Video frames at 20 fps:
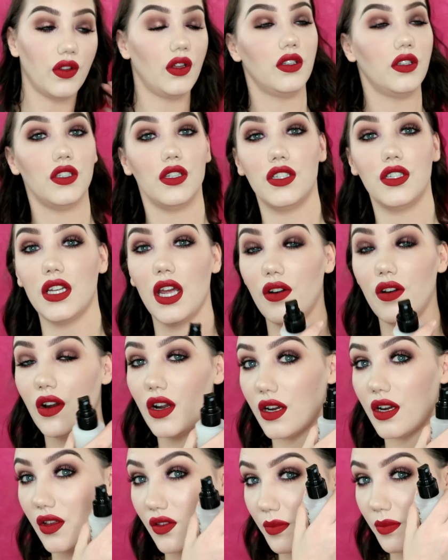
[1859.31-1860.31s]
So I'll do
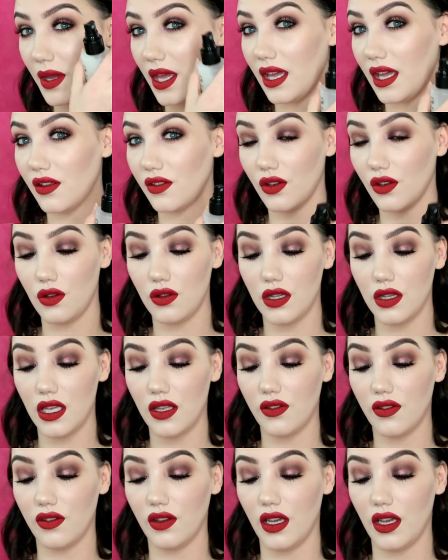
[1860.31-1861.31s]
Gerard Cosmetics on
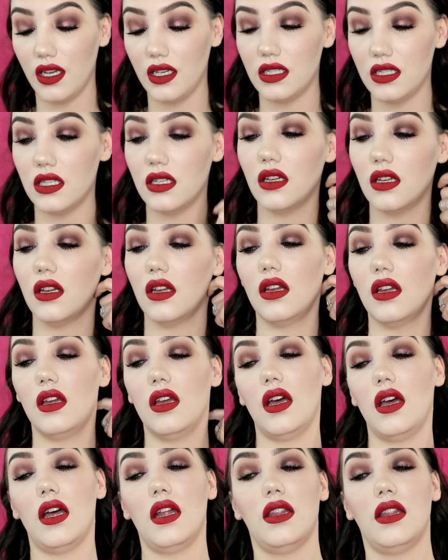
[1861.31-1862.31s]
this side
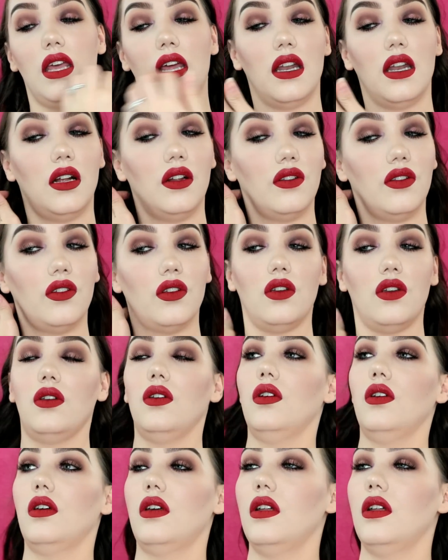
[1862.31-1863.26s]
and then I'll do